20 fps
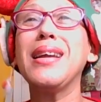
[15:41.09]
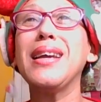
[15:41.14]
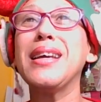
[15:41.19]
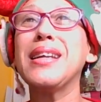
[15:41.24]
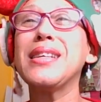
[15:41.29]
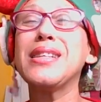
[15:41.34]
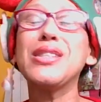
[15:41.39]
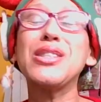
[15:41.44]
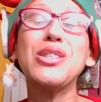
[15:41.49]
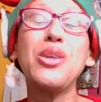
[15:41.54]
it
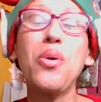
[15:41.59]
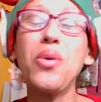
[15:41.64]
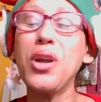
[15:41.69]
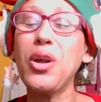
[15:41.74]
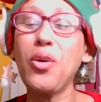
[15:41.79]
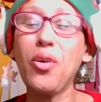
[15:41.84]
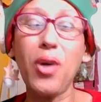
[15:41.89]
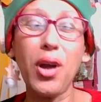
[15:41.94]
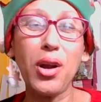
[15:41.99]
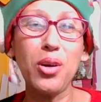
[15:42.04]
is so
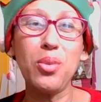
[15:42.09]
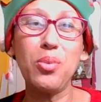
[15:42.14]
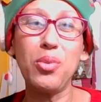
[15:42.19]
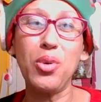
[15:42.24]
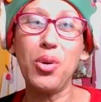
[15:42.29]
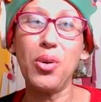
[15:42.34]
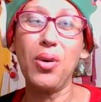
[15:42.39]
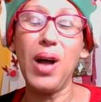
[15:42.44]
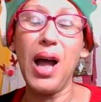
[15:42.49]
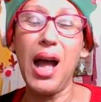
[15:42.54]

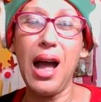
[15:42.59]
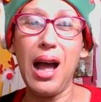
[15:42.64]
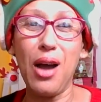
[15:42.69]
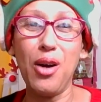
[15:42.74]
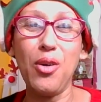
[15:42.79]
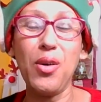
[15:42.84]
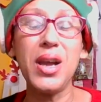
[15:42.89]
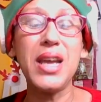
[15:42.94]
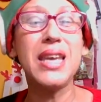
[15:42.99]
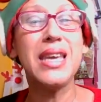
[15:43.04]
incredible
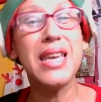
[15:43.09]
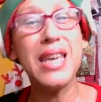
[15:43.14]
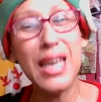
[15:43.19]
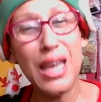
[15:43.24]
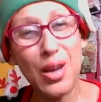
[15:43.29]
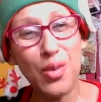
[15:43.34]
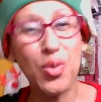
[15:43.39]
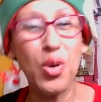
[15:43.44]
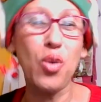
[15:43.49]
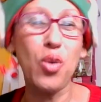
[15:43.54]
how he
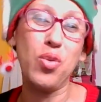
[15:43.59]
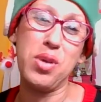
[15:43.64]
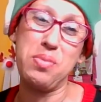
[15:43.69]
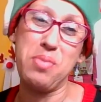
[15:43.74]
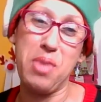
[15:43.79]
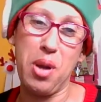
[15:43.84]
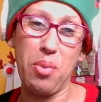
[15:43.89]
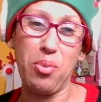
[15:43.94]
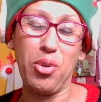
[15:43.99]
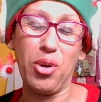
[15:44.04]
will
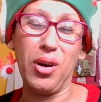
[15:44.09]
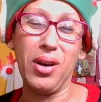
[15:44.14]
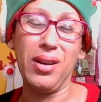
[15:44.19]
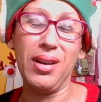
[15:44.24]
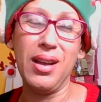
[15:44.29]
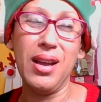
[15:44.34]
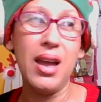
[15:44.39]
remember